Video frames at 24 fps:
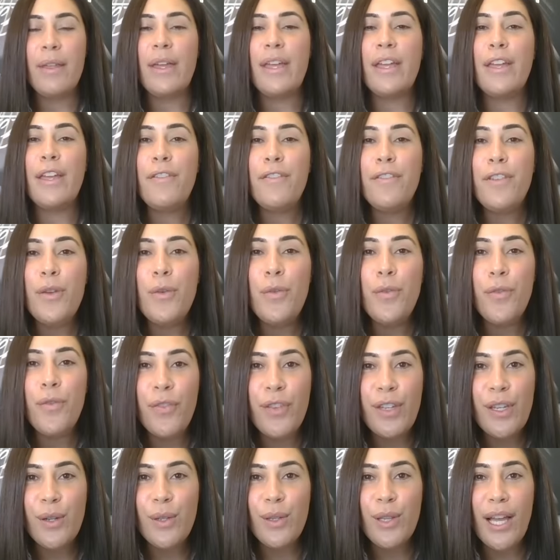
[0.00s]
If you
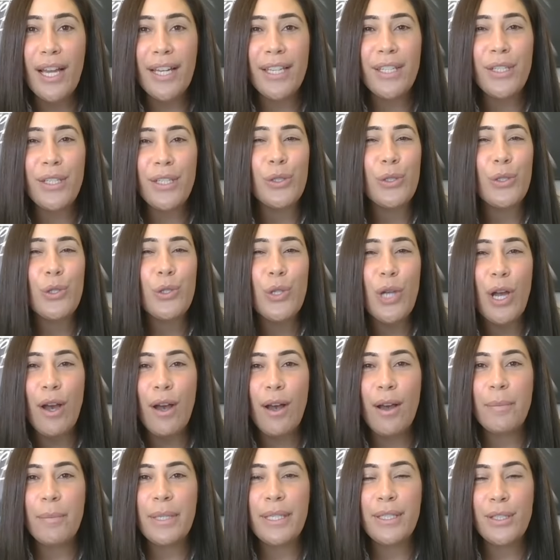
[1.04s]
feel like your
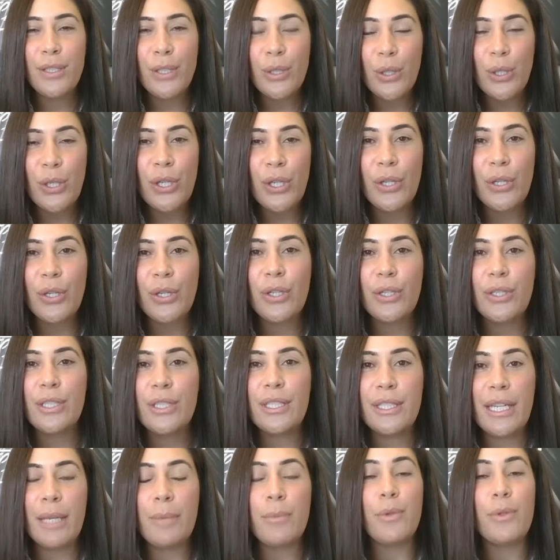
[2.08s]
job is secure,
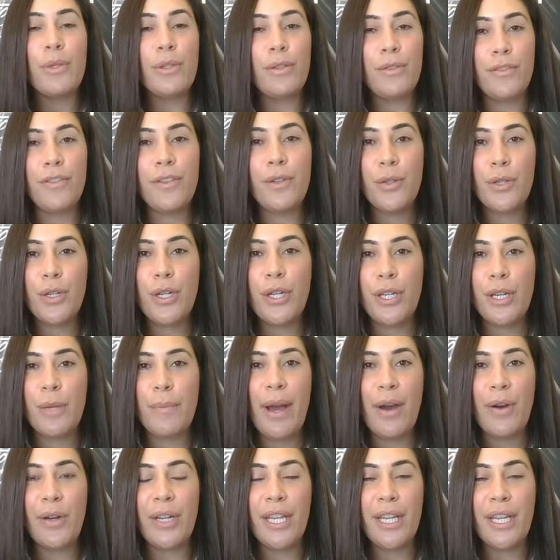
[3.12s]
stable, you feel good
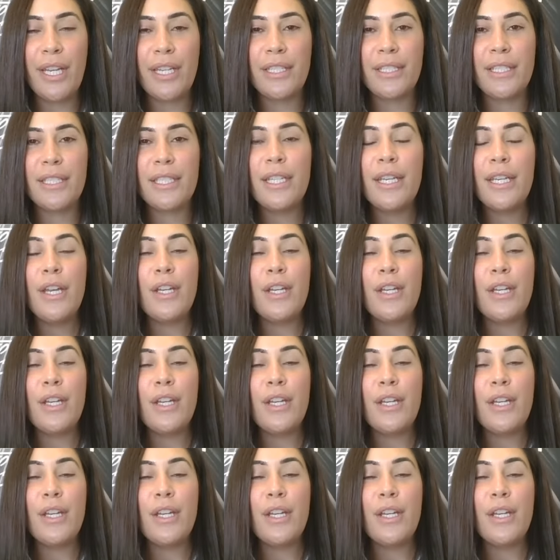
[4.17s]
about it,